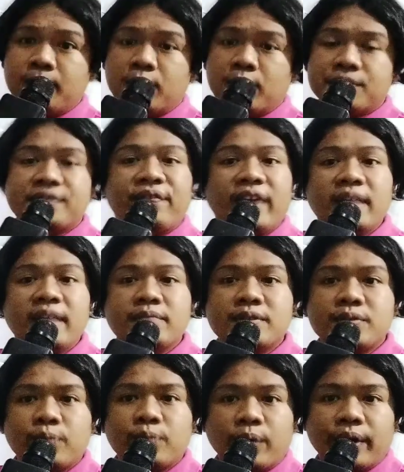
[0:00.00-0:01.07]
most
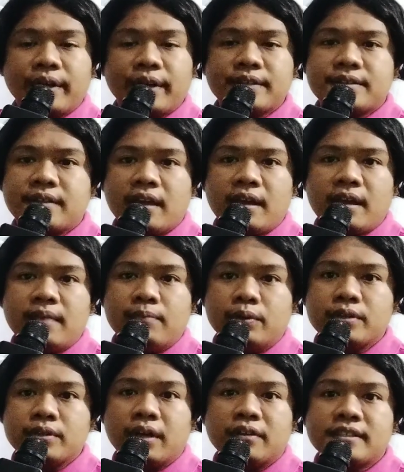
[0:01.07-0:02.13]
famous works, the
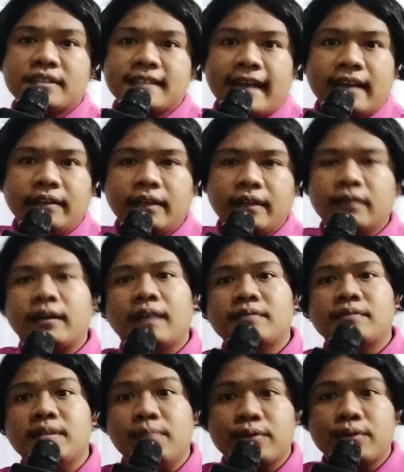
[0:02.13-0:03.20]
most outstanding crafts,
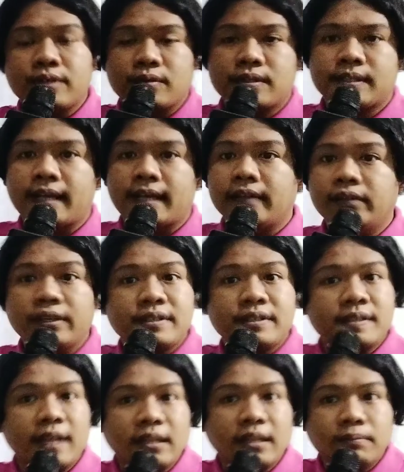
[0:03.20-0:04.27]
the most outstanding
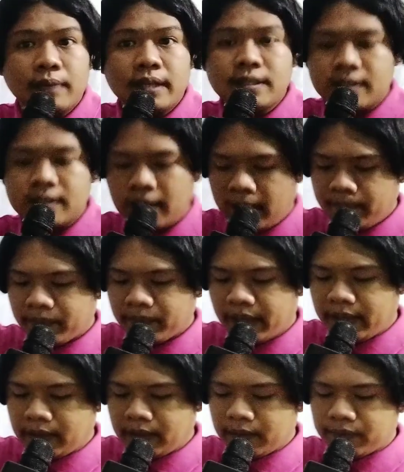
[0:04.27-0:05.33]
statements,
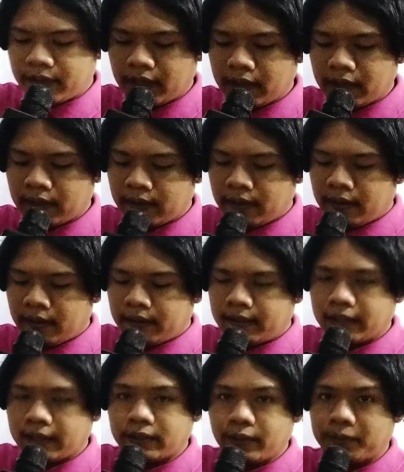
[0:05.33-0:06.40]
anything
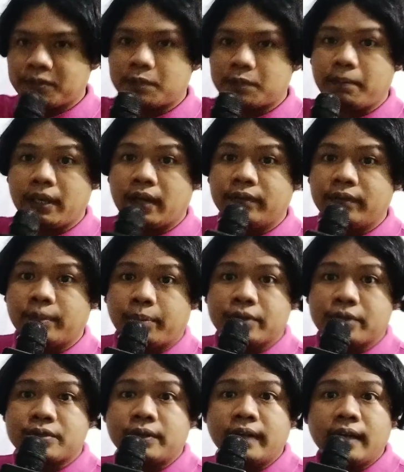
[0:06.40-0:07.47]
that goes beyond the
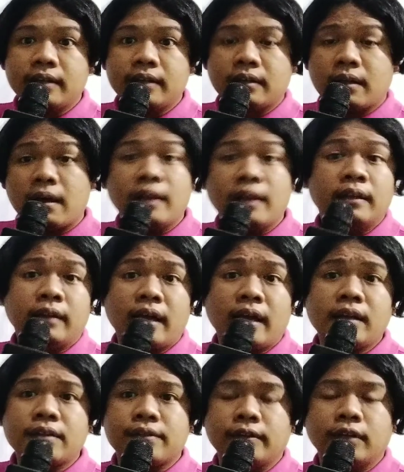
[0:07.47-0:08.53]

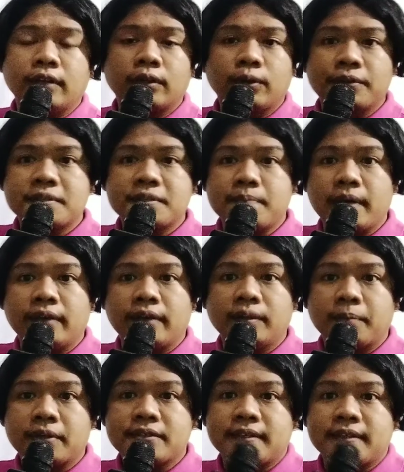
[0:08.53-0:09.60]

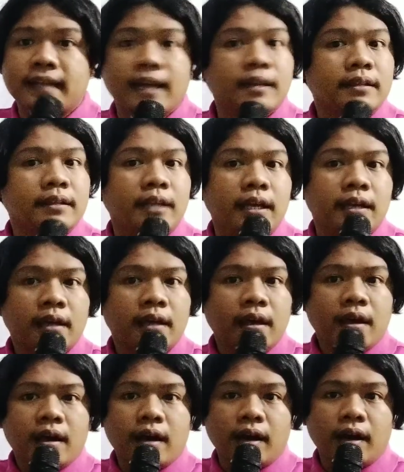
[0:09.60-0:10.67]
personality,
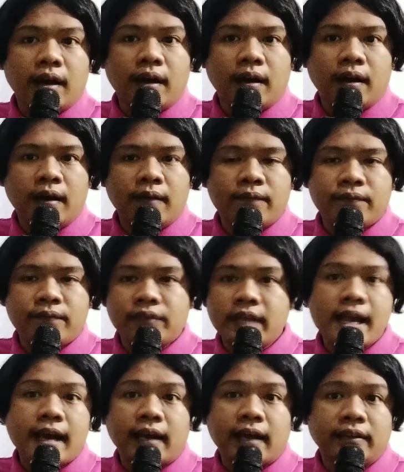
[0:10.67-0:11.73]
of
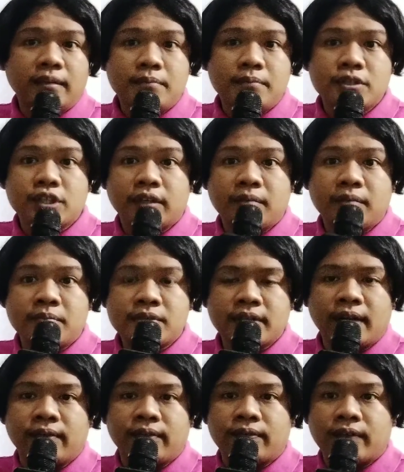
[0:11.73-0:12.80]
the academician
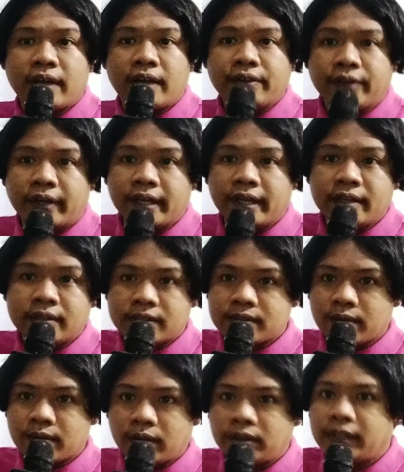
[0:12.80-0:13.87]
himself. Rather, in the
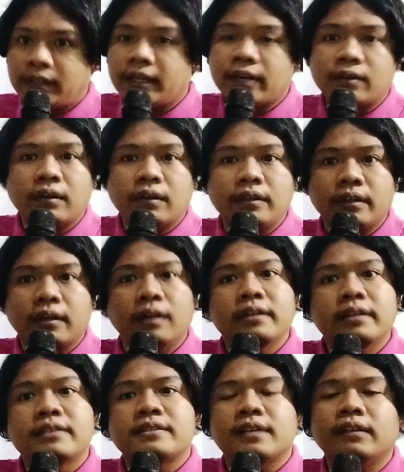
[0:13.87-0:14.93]
scholarly chronicle,
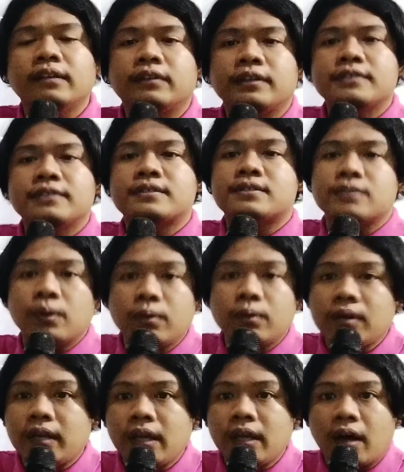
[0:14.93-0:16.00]
it centers
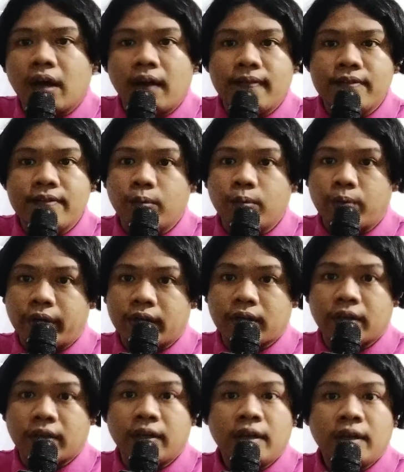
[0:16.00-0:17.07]
solely on the work.
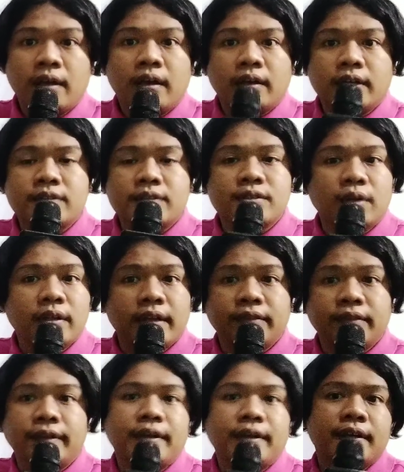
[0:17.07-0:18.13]
It
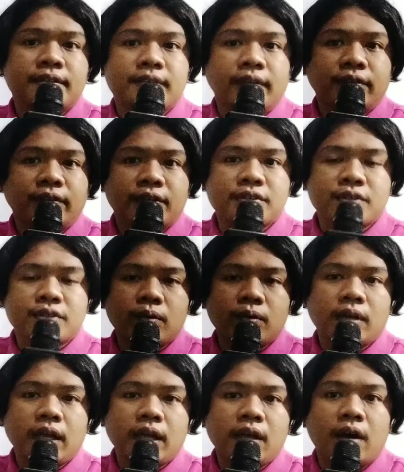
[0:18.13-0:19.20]
centers
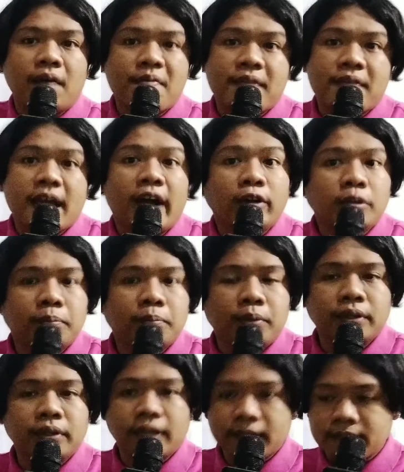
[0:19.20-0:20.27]
solely on the
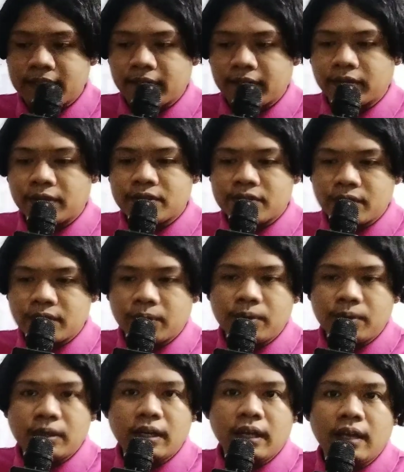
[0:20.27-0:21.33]
output. It centers
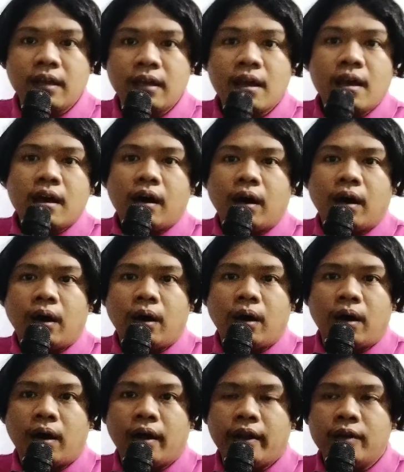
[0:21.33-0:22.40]
solely
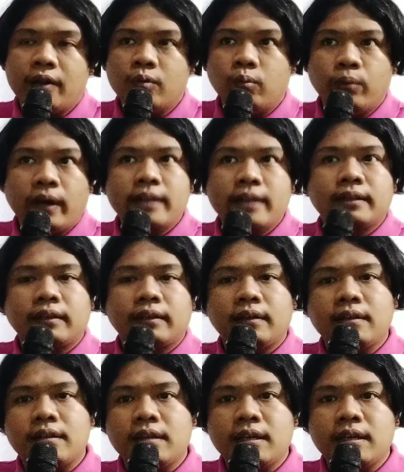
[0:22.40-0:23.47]
on what
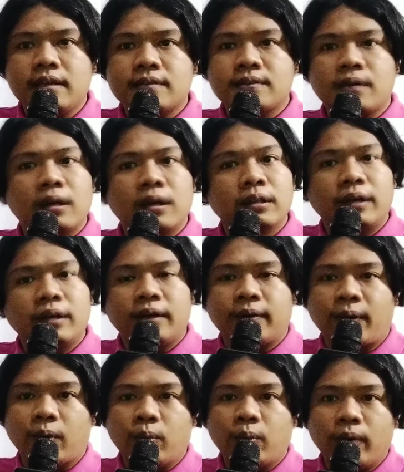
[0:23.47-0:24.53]
the scholar
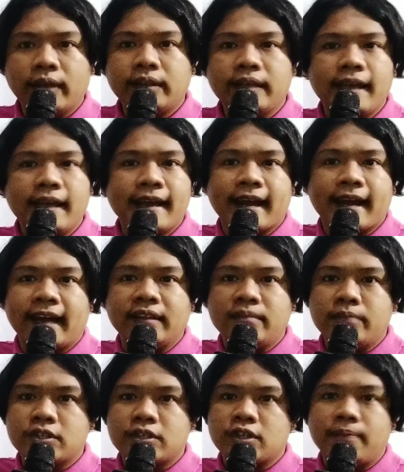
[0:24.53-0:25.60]
or what the
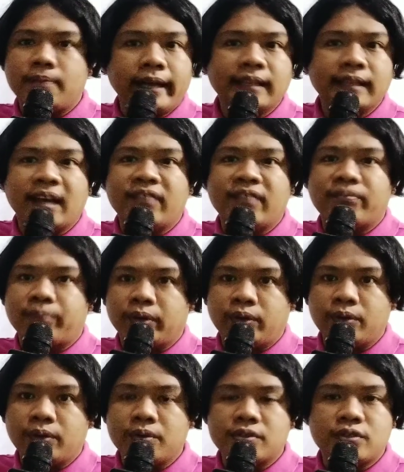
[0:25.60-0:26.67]
academician might have
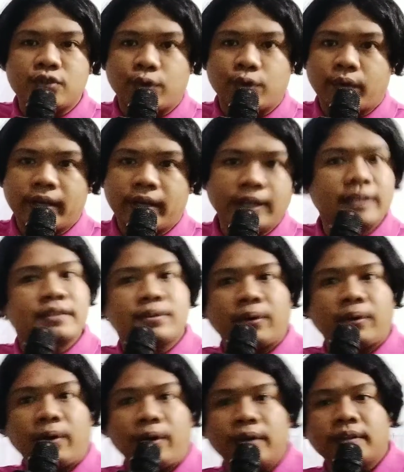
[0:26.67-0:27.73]
produced during his or
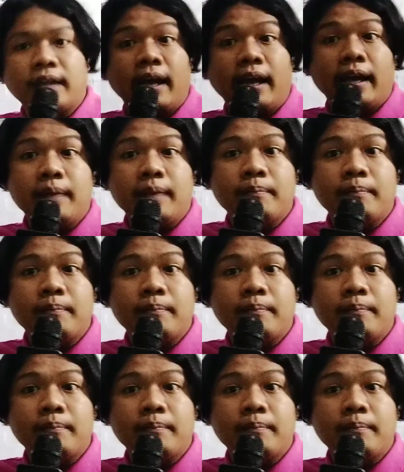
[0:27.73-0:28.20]
her time